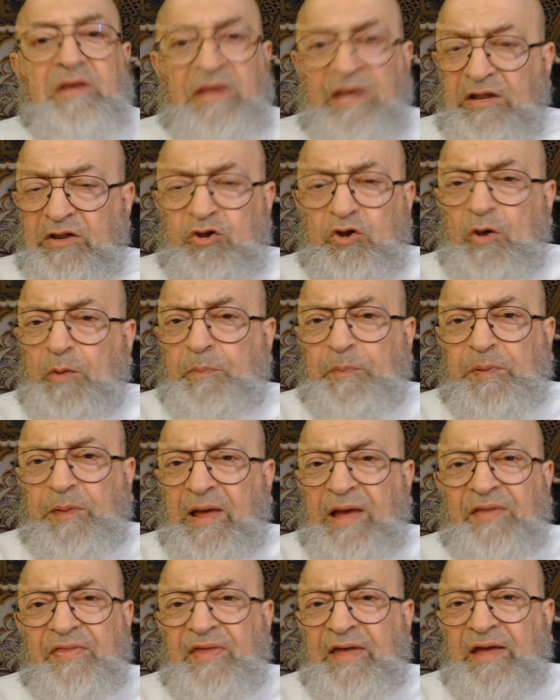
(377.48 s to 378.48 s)
Can you
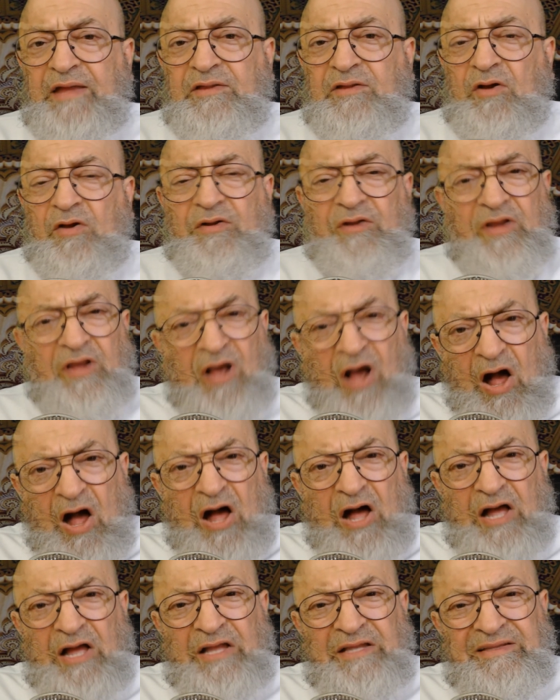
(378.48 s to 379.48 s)
apply that on
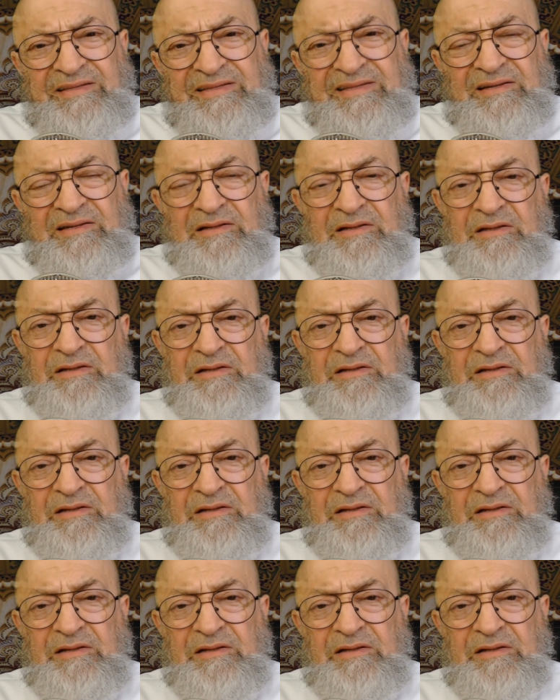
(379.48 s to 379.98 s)
God?